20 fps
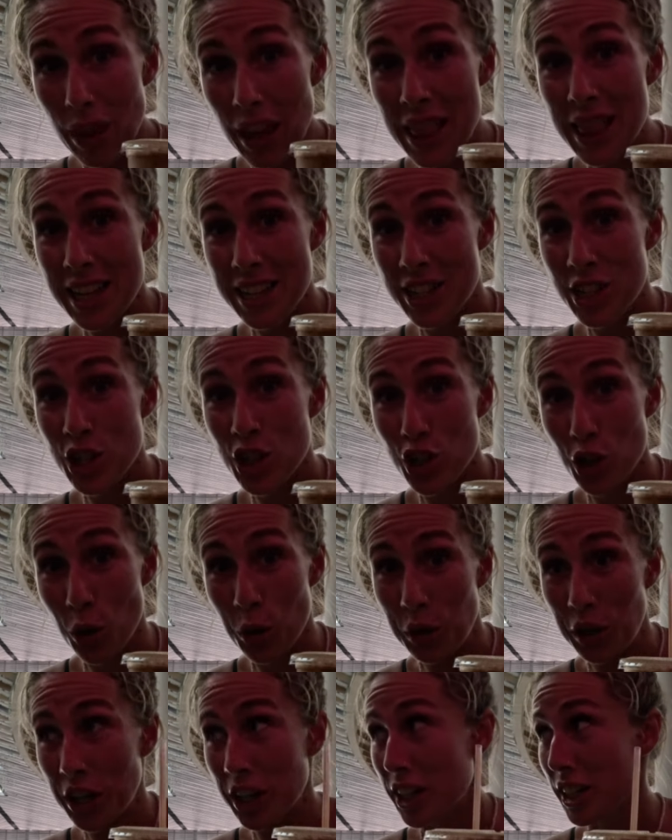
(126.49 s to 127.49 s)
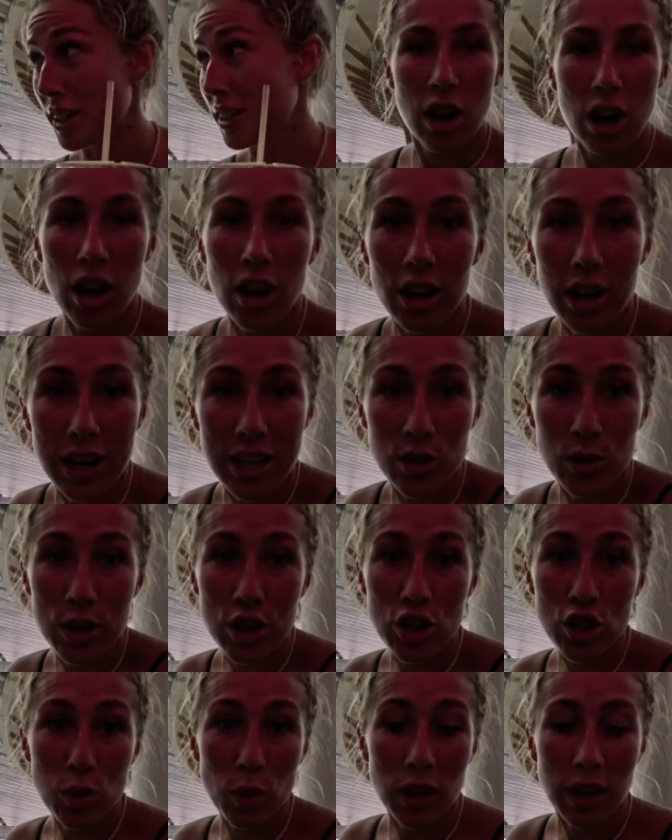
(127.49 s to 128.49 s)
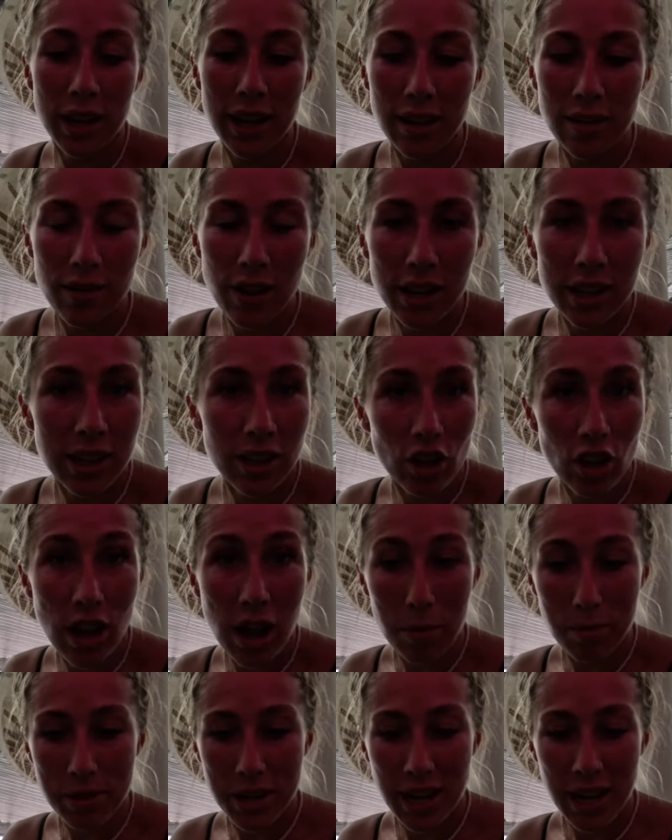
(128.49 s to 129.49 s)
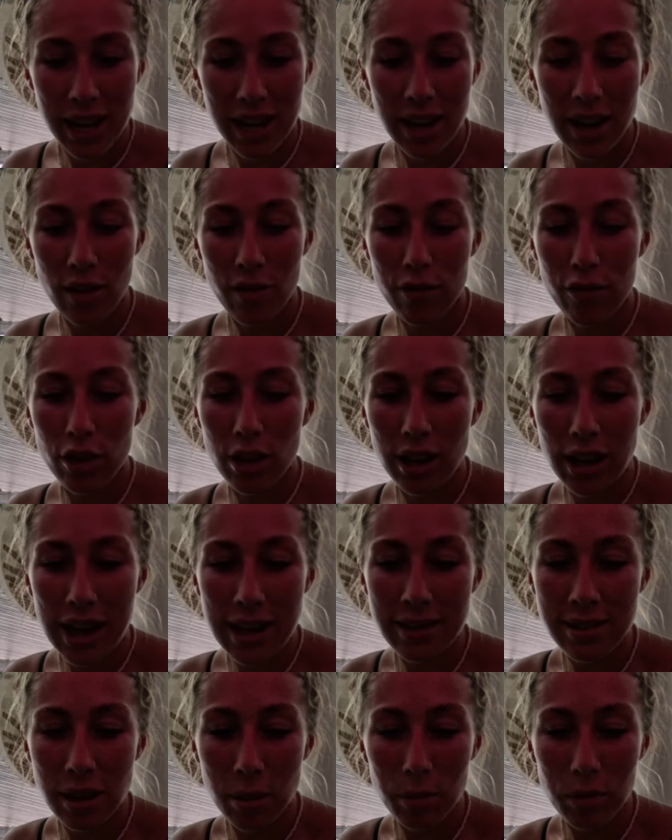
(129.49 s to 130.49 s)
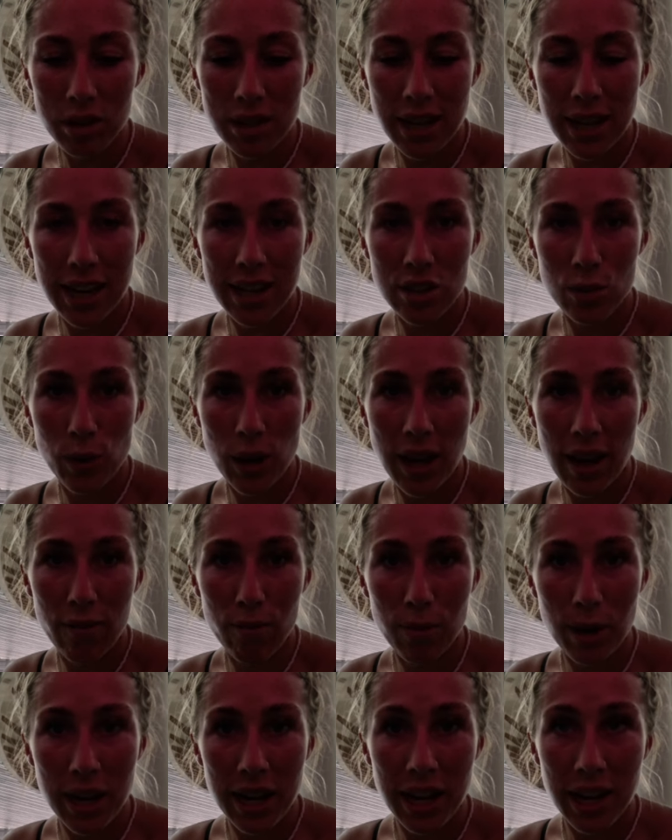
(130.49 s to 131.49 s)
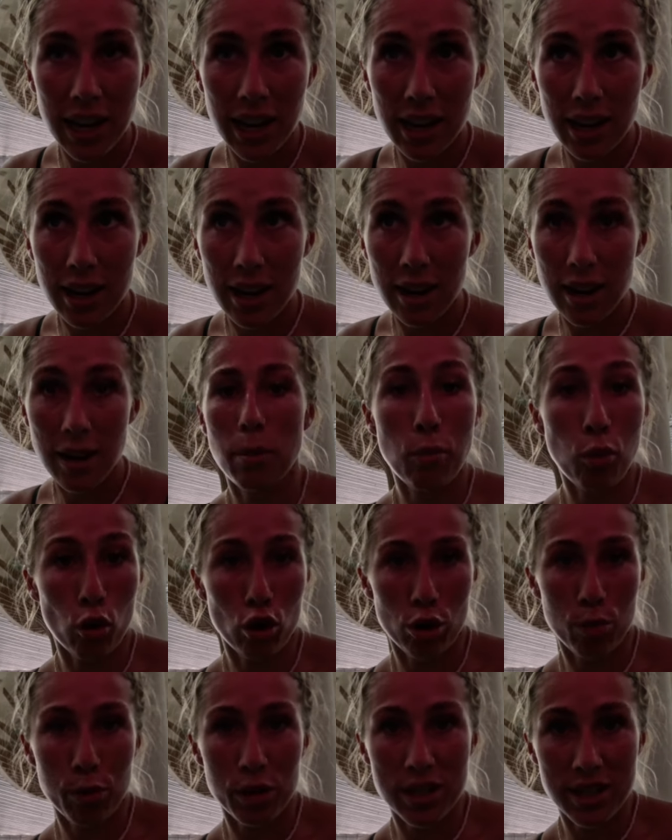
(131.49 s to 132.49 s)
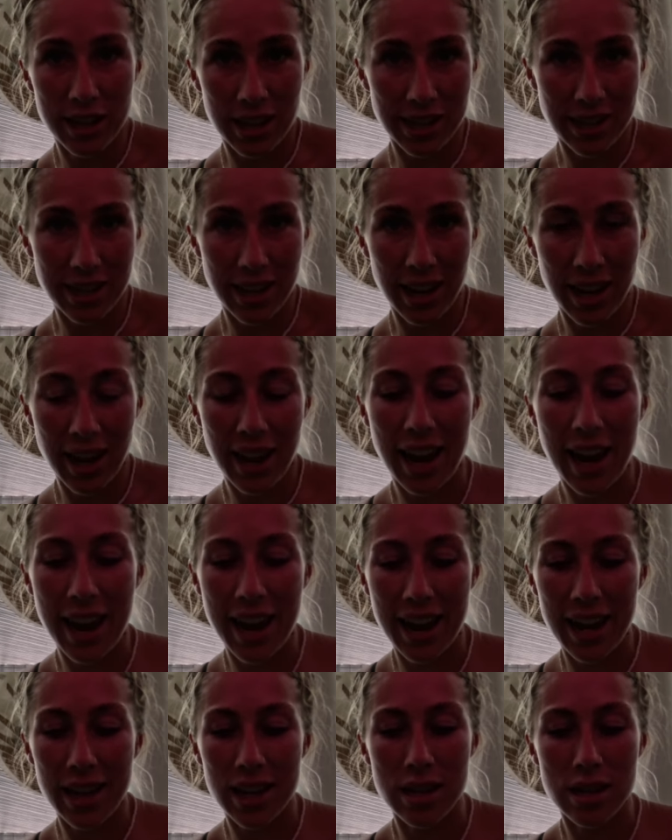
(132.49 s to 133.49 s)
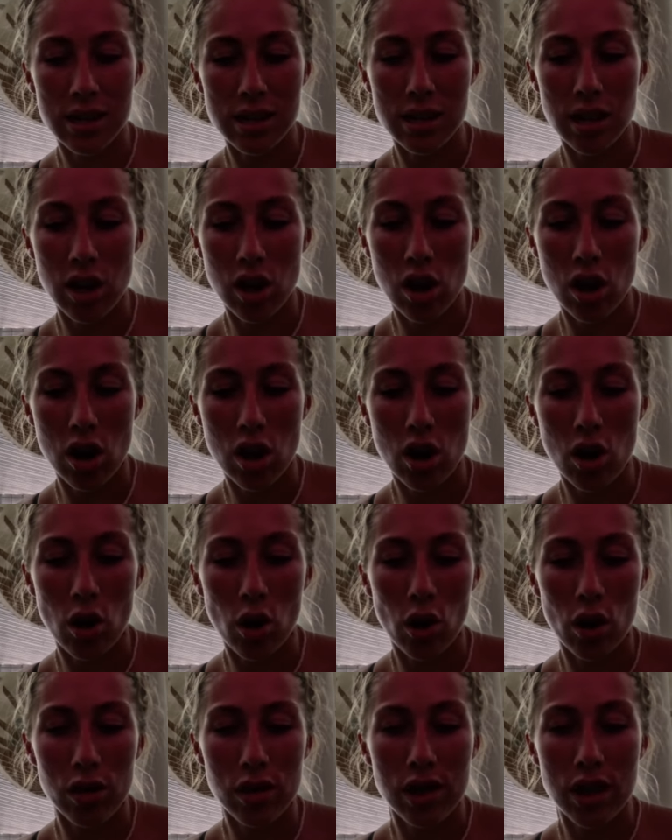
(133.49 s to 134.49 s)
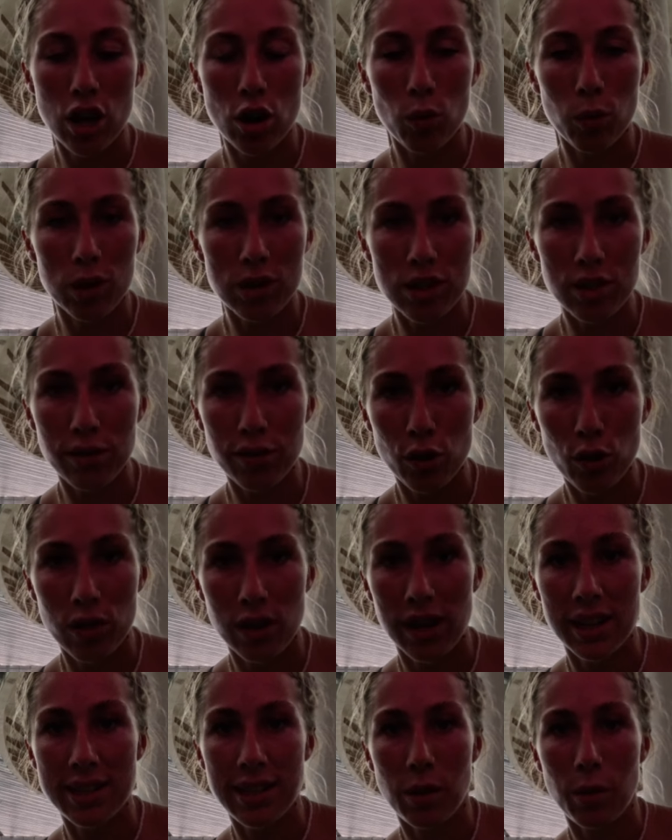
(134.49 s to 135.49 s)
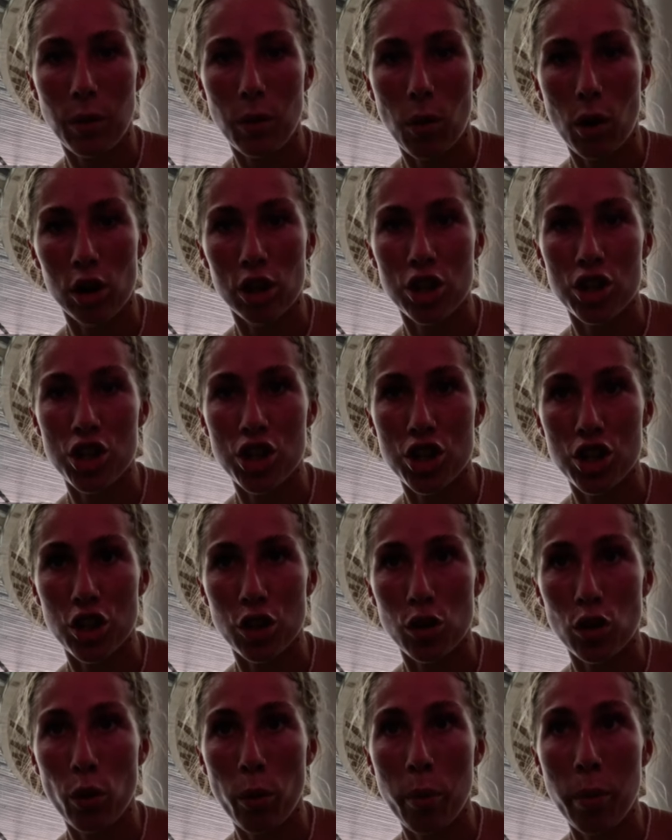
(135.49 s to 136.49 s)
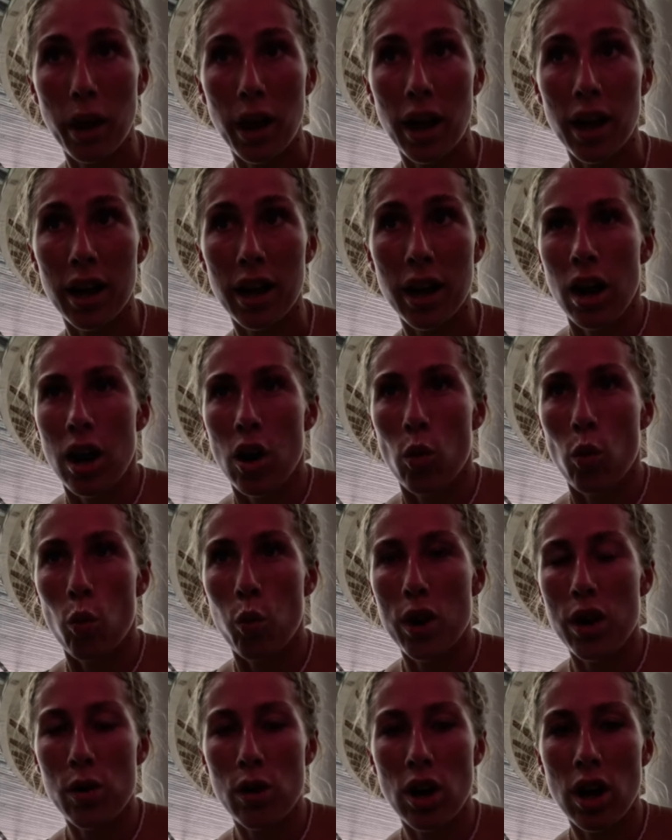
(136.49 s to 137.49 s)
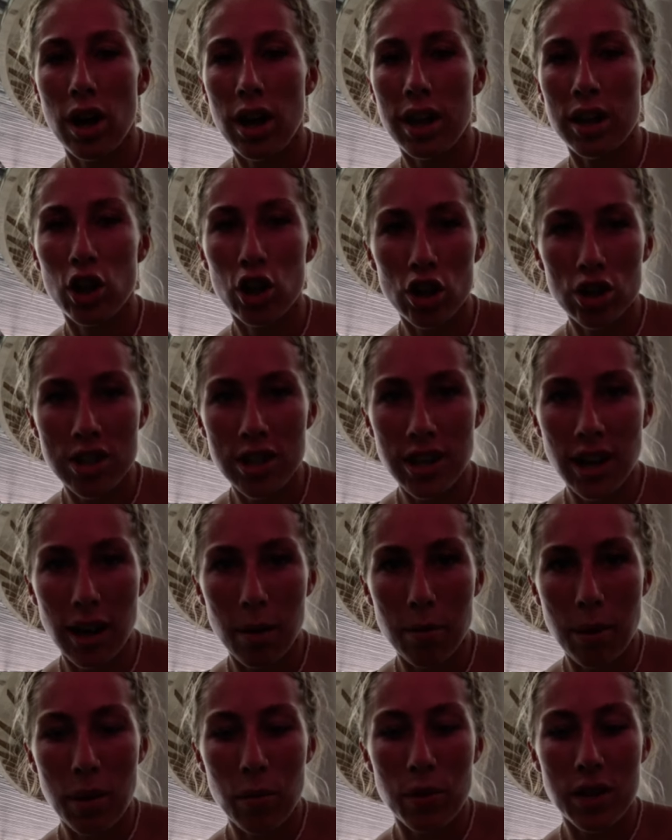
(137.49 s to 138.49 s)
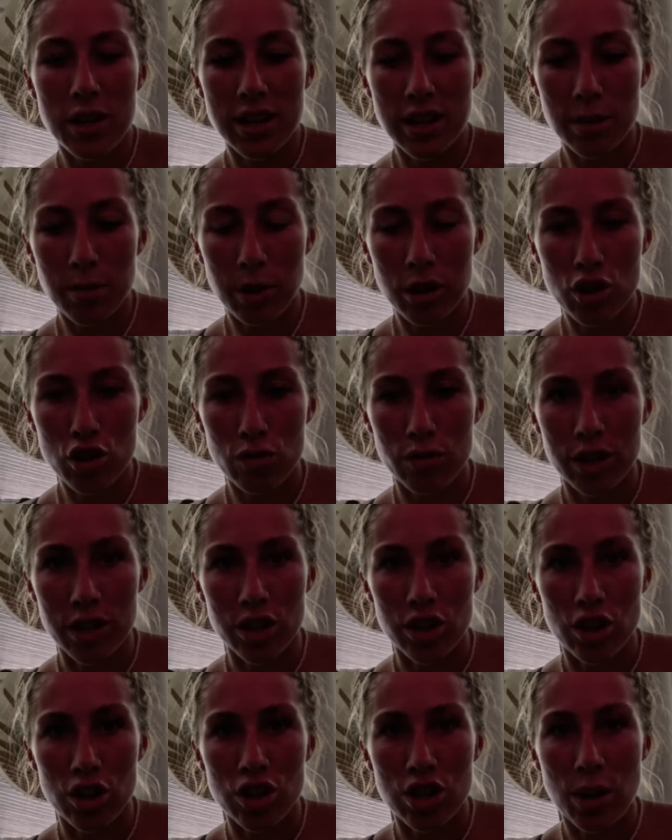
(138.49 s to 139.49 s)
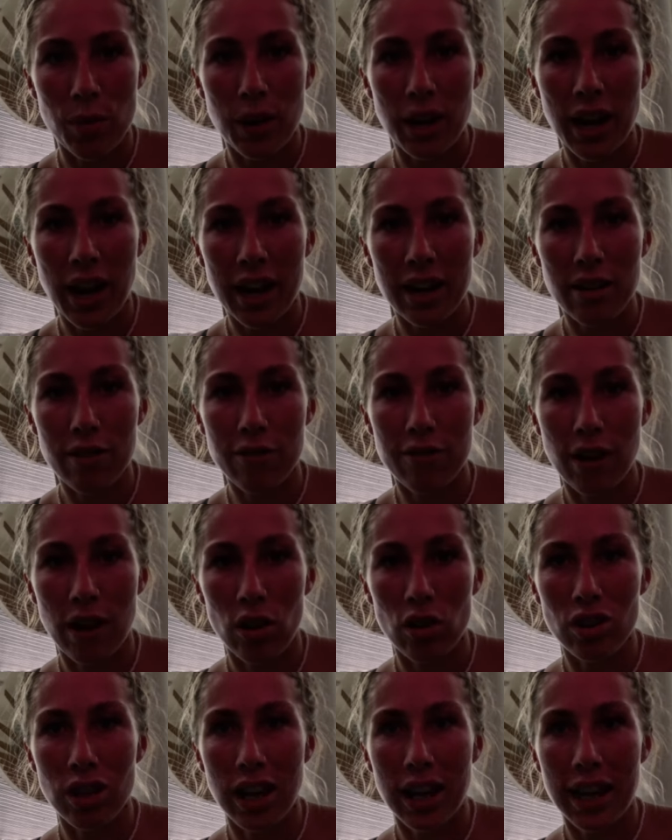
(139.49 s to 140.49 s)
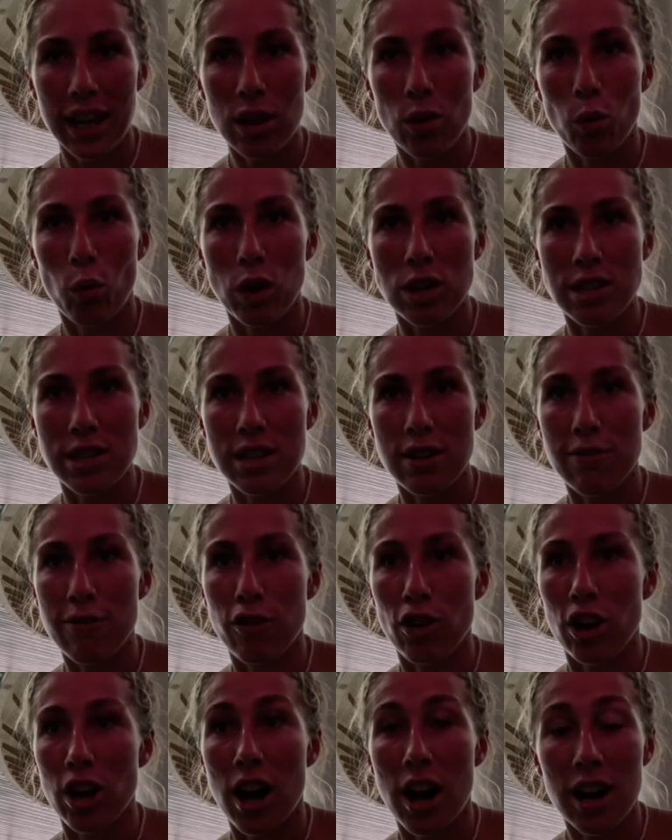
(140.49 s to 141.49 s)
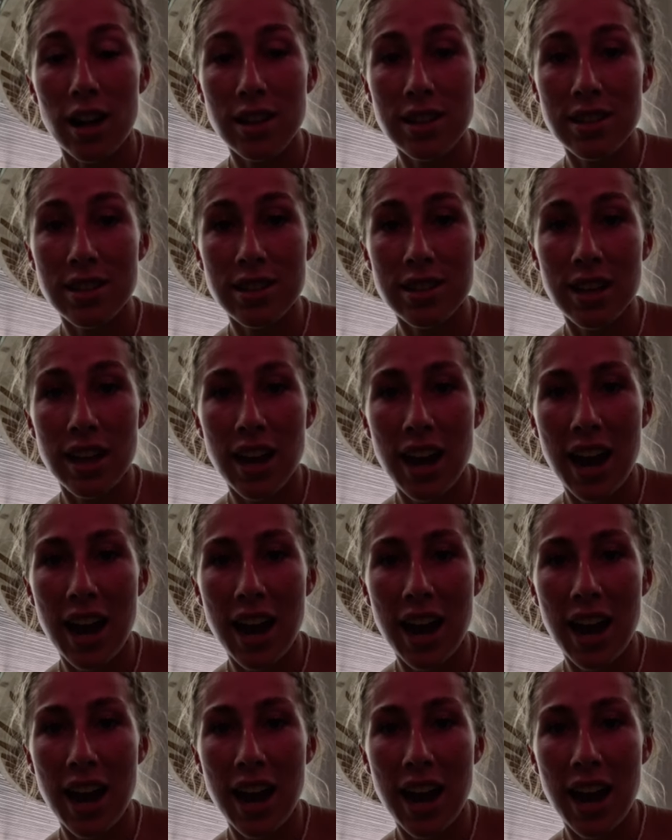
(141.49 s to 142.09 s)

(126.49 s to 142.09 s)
This is so good. All right, so I just wanna give a little update. For the last couple of days, we have been in Puerto Princesa and there was a few things that we wanted to do, but we looked it up and we did a bunch of research and we kind of felt like it wasn't for us.